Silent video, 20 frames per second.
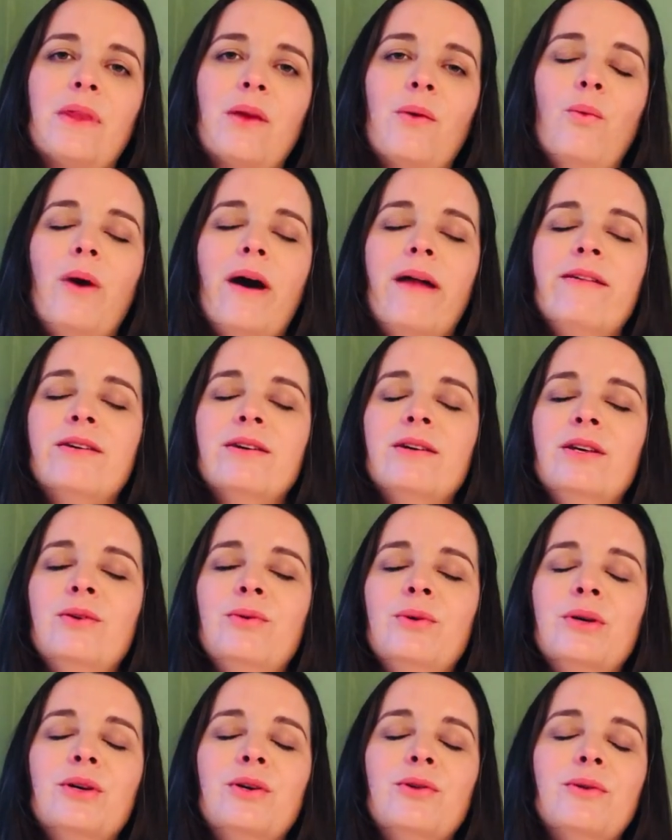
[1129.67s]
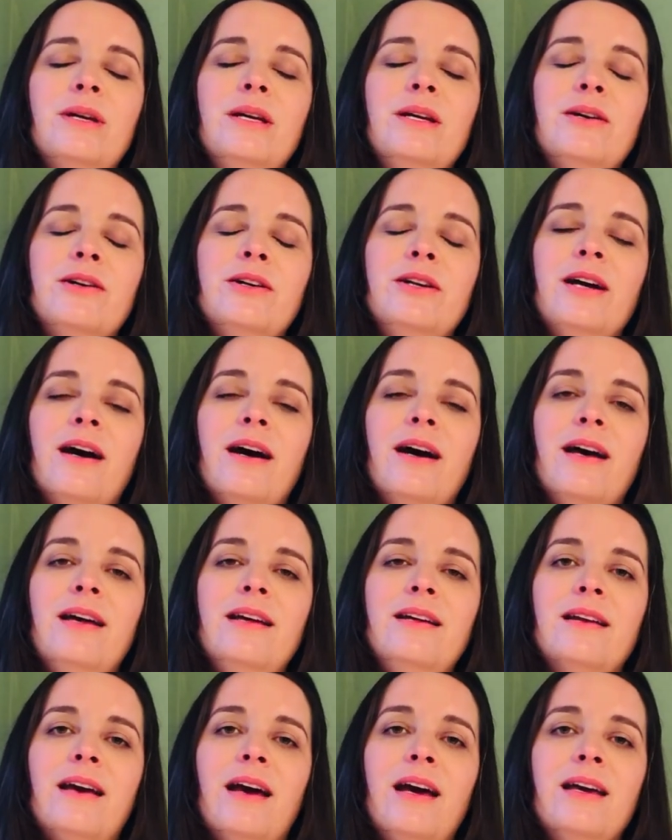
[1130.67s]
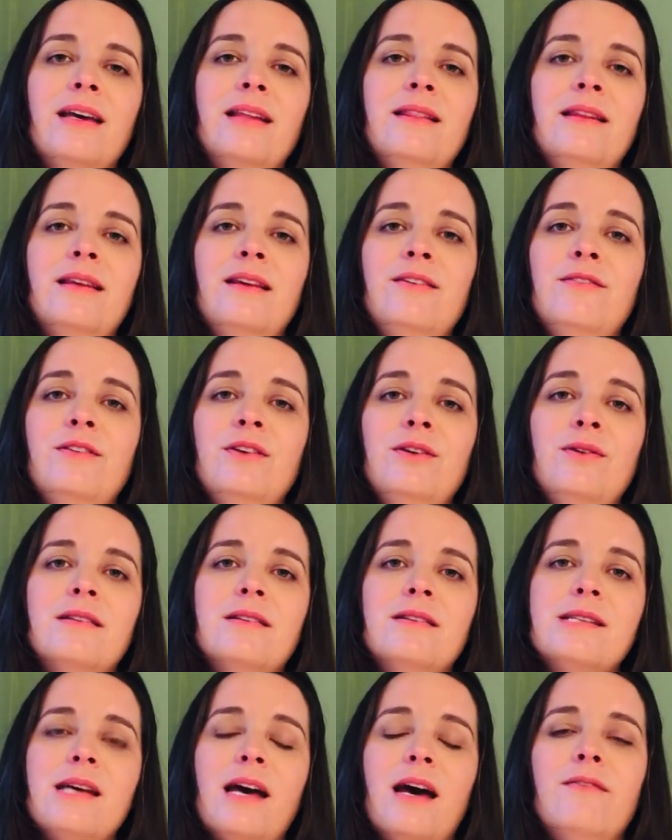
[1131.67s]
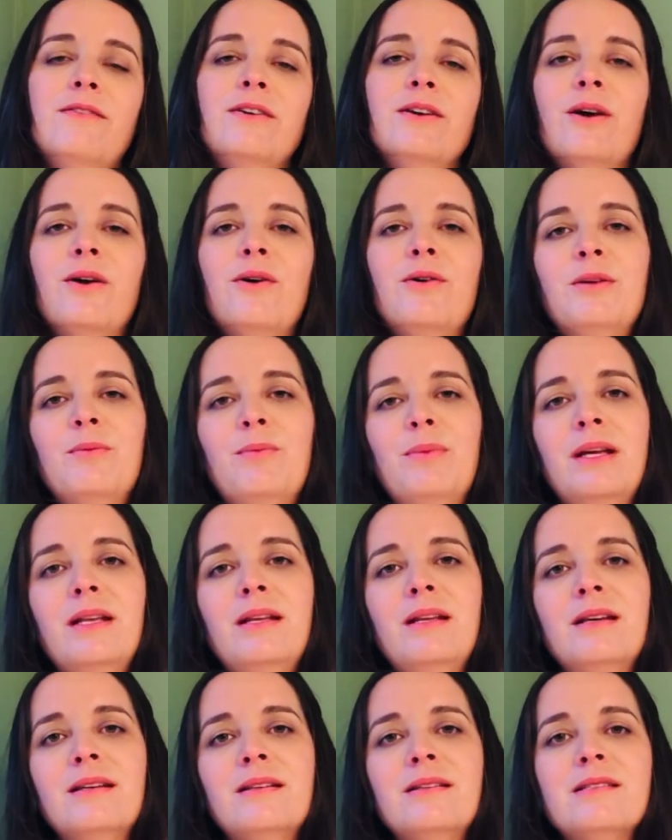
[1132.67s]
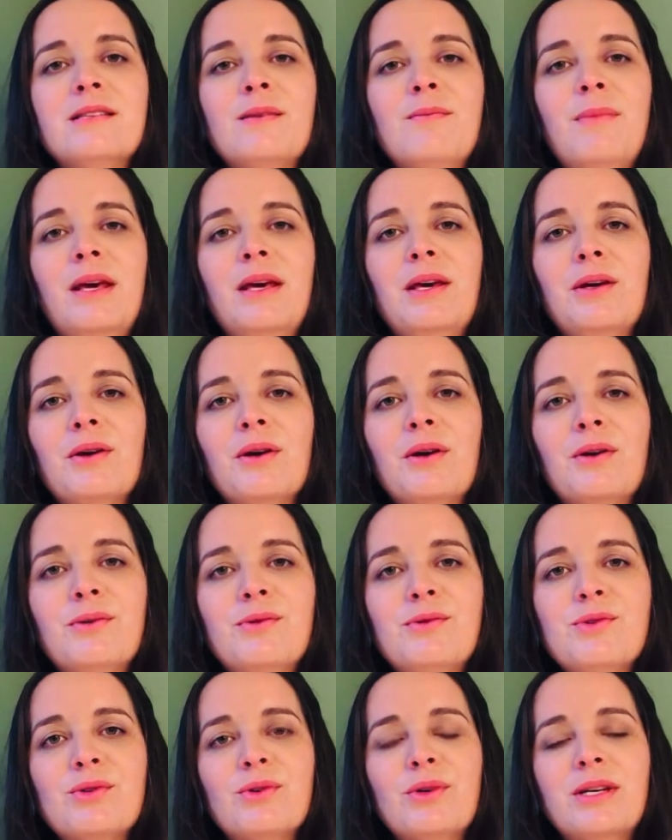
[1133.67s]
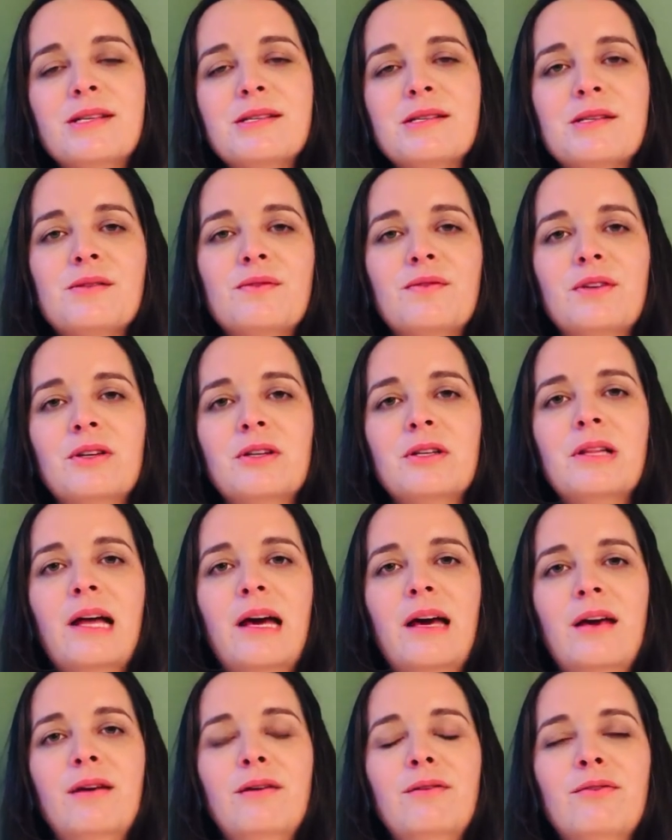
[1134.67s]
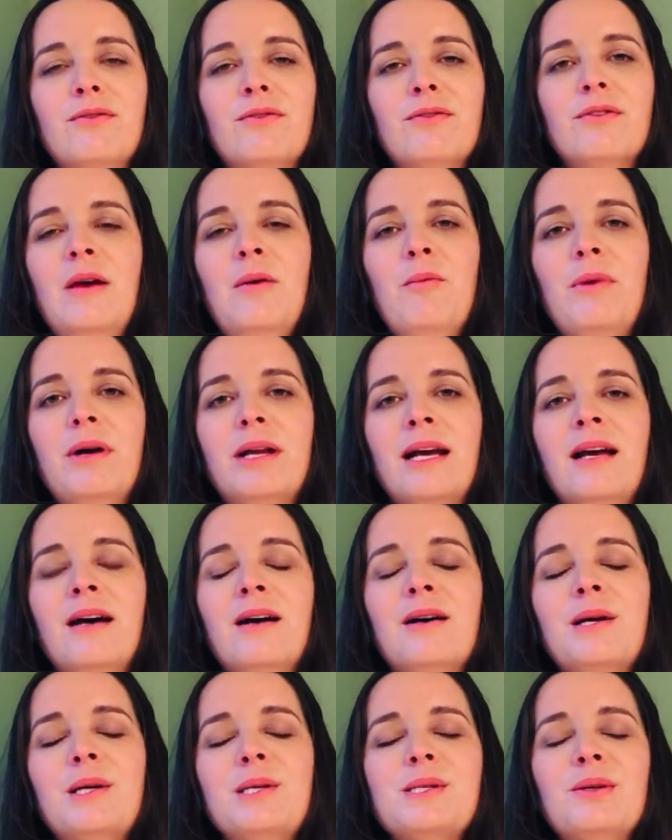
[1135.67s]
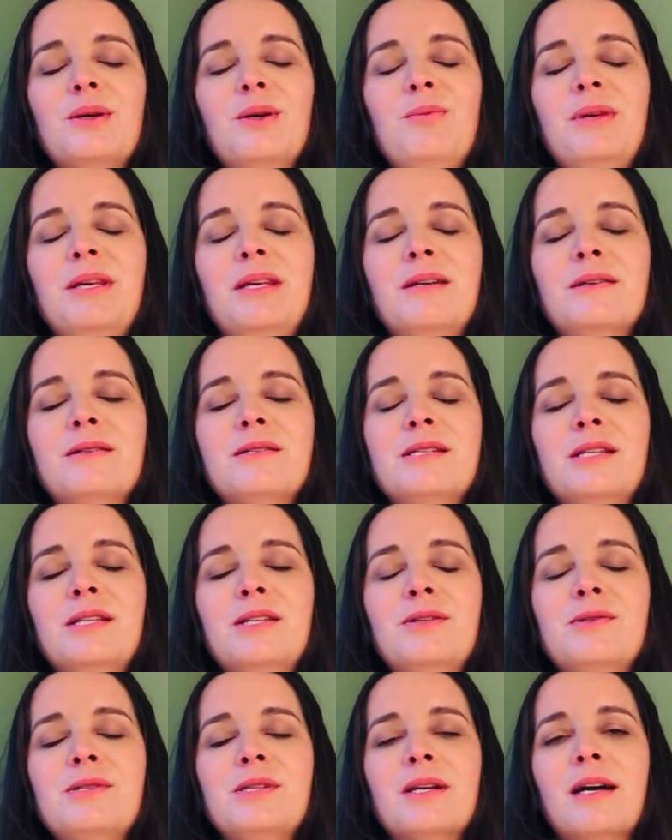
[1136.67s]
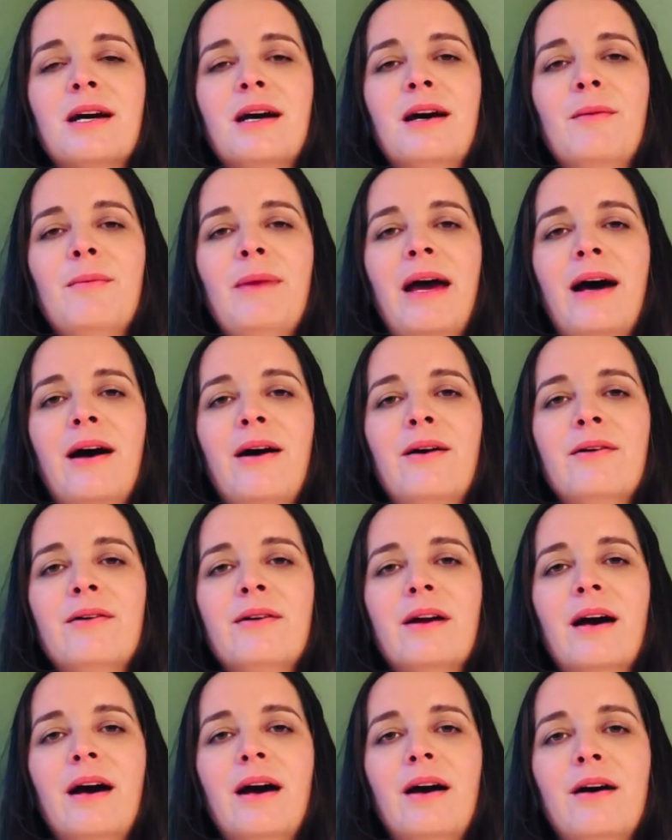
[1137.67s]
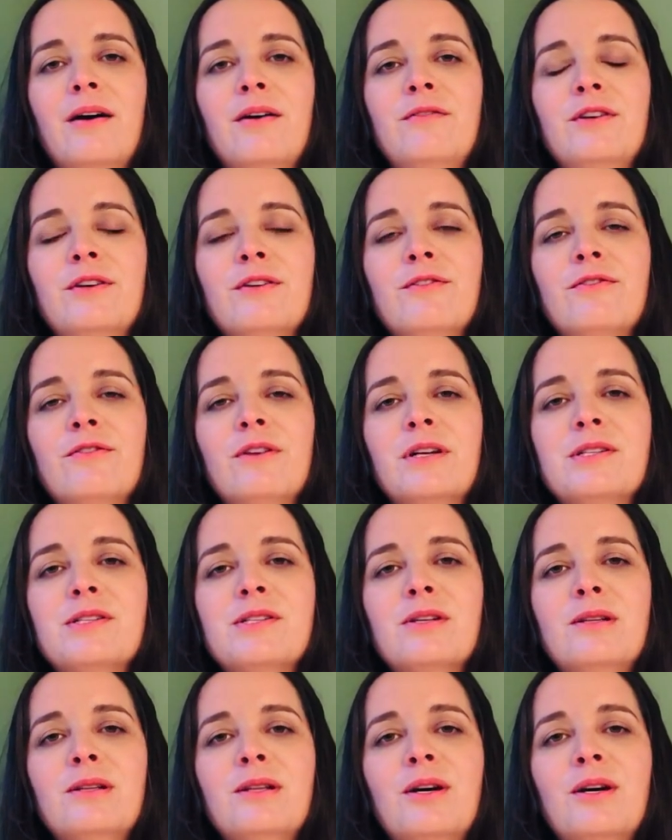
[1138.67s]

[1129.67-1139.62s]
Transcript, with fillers: Whether you agree or not, I leave you to have your own opinions and make your own choices for your life. But I also appeal to you to come out of your frontal